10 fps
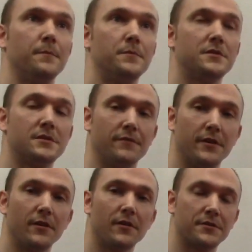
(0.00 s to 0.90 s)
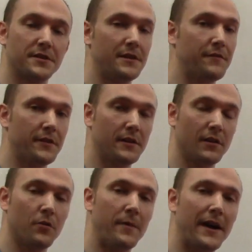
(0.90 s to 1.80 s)
Severe, significant
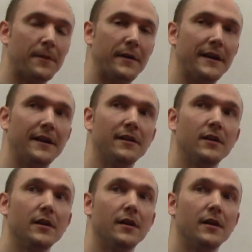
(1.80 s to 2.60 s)
low back pain,